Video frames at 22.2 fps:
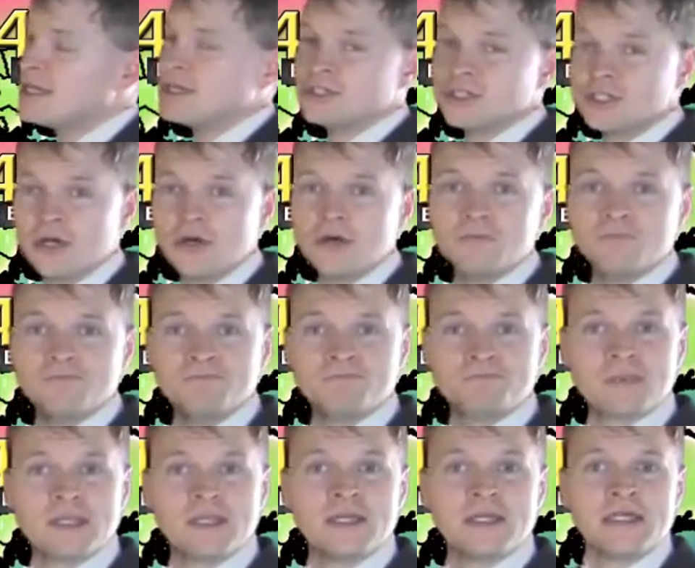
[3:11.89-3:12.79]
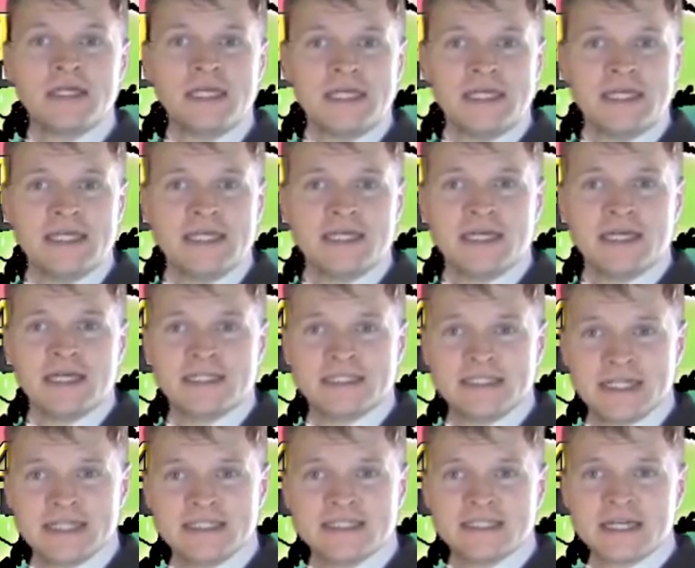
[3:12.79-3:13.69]
So, in
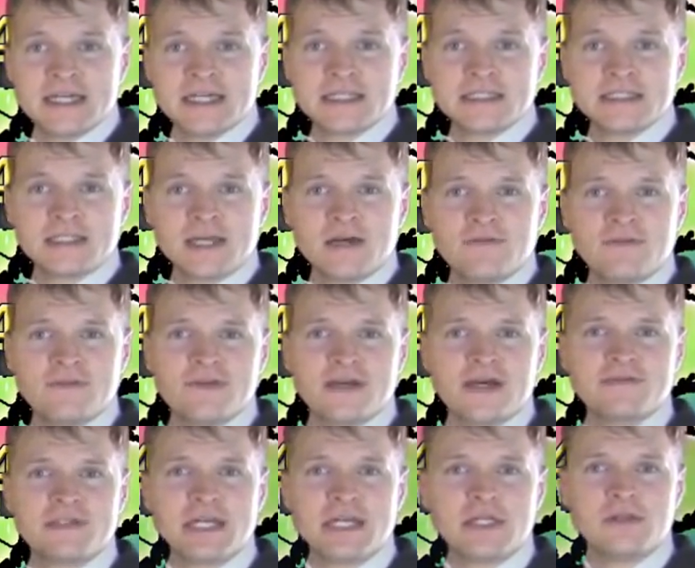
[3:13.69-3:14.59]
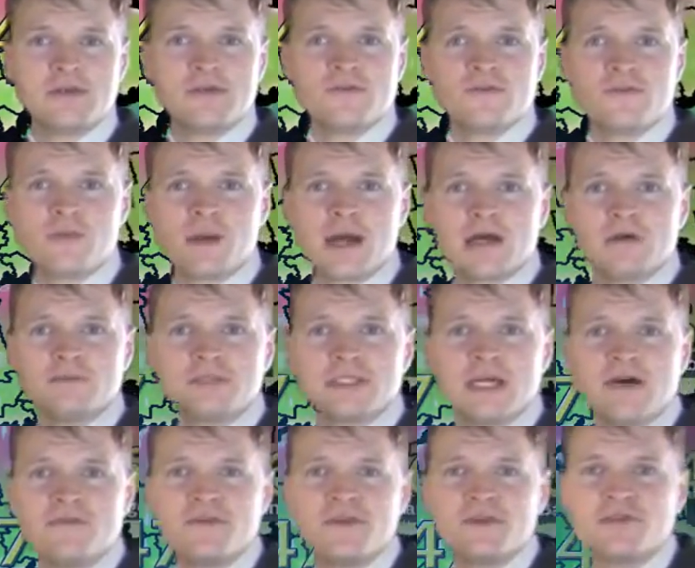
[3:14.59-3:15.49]
10 seconds, I'll have a 5-day outlook for my
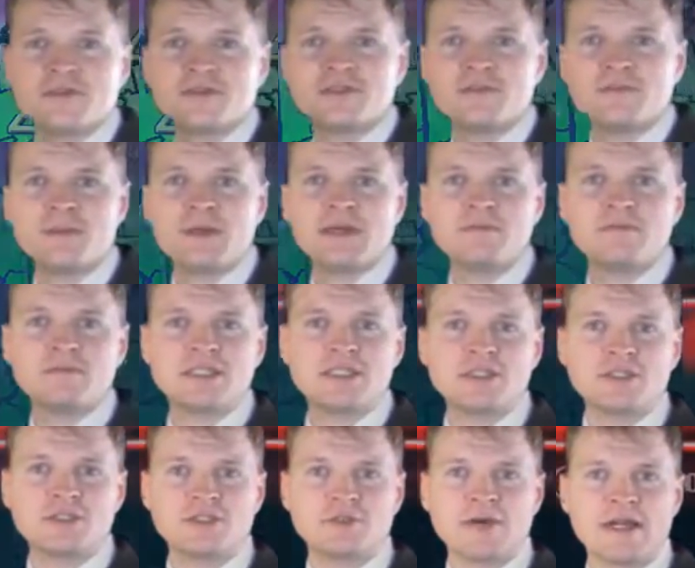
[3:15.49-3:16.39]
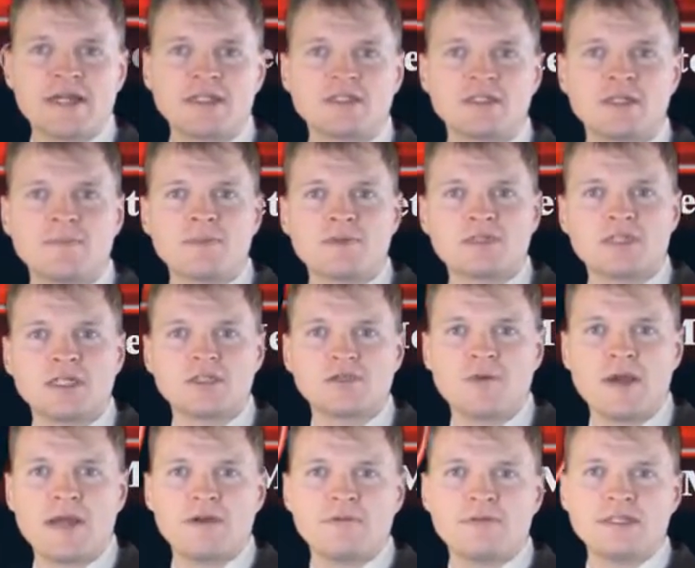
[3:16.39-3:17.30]
hometown viewers from Binghamton to Scranton's upper
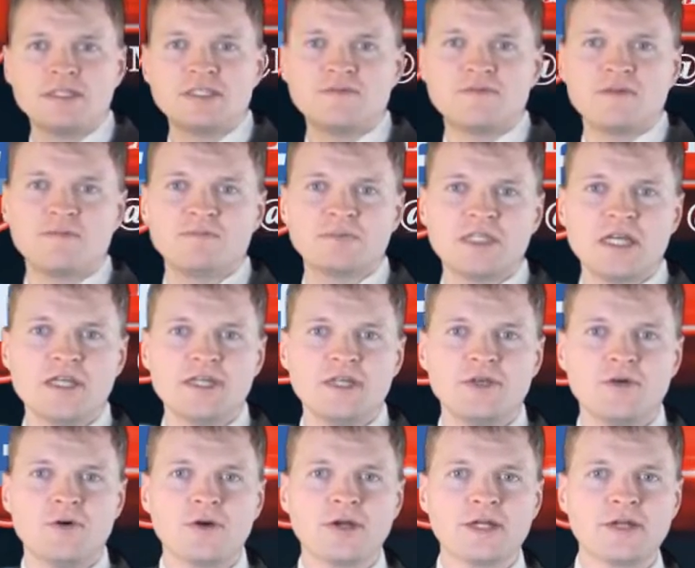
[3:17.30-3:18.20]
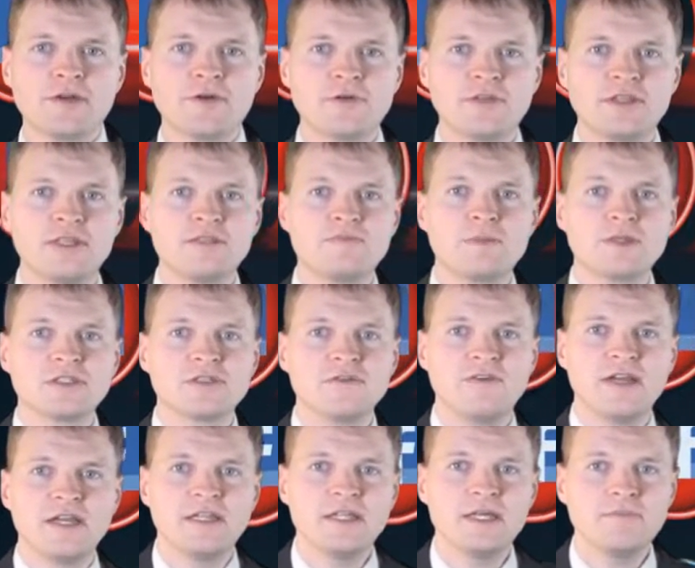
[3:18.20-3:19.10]
Susquehanna region of upstate New York and northeast
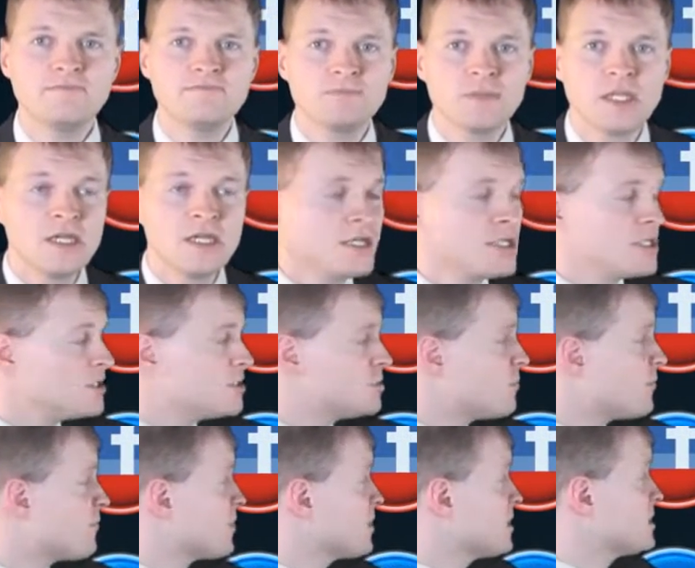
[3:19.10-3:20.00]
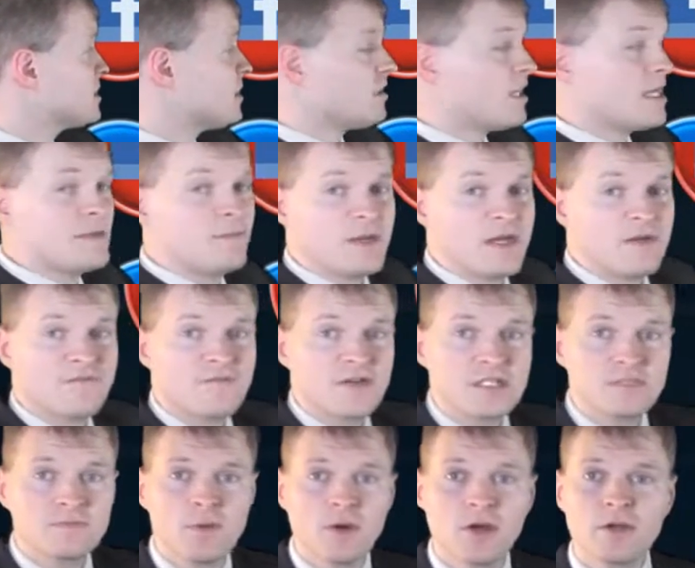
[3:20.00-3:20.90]
Pennsylvania. And don't forget to like me on
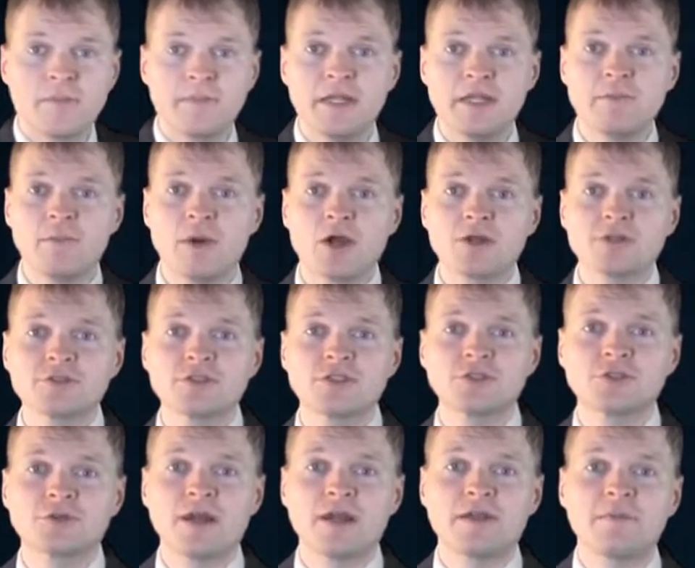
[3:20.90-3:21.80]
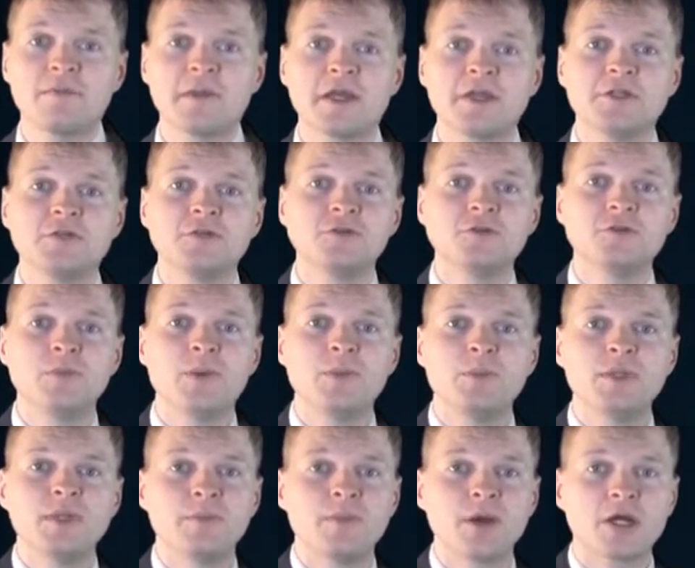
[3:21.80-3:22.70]
Facebook at MeteoMark, subscribe to me on YouTube at
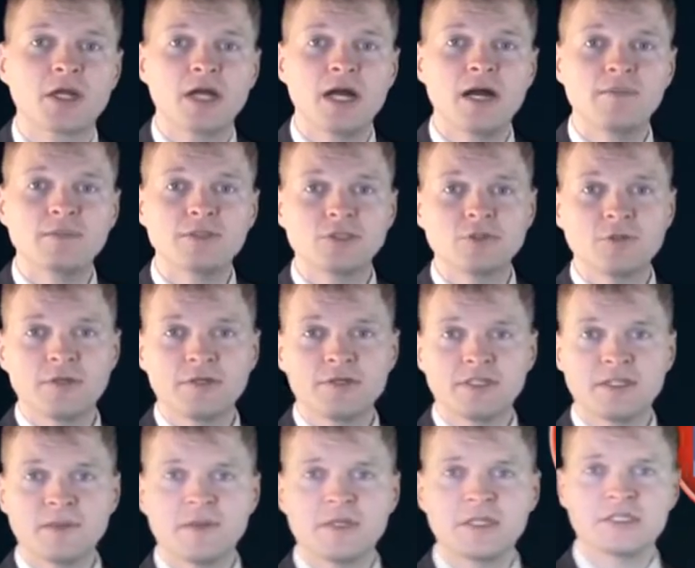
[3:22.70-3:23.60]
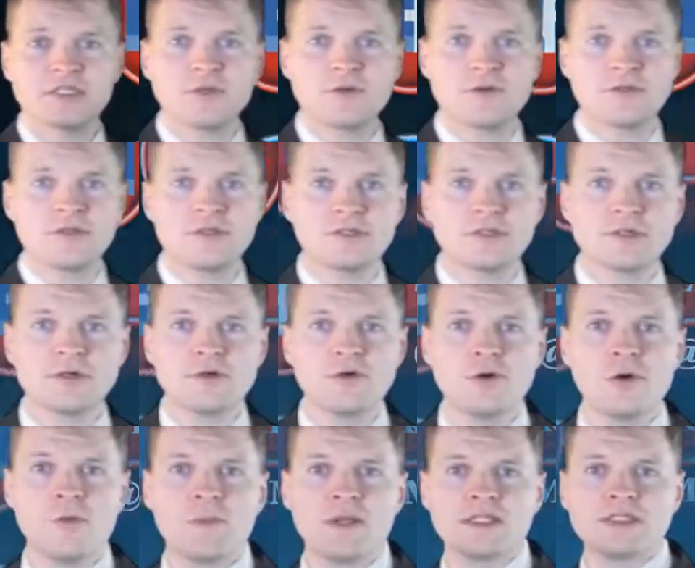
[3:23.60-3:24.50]
MeteoMark, comments, Twitter at WX Northeastern,
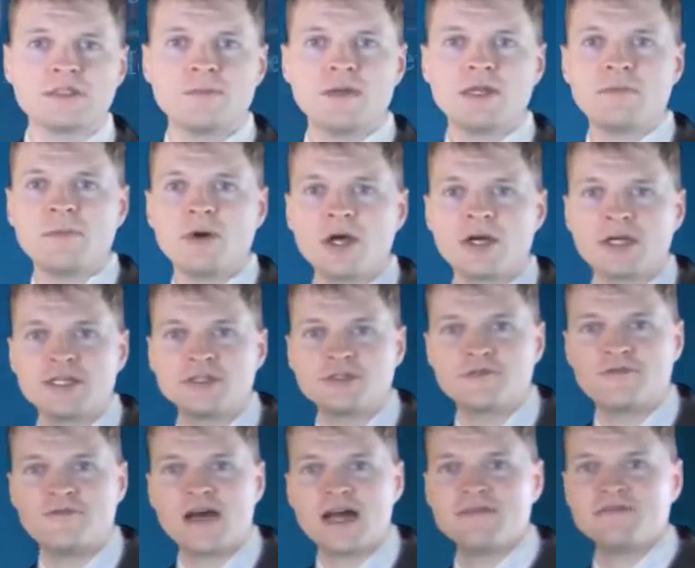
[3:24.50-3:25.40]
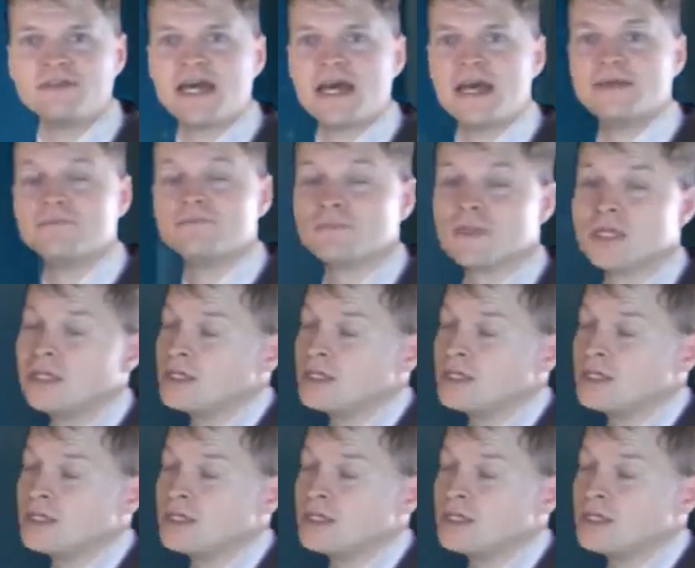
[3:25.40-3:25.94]
Google Plus at MeteoMark. Here's your 5-day.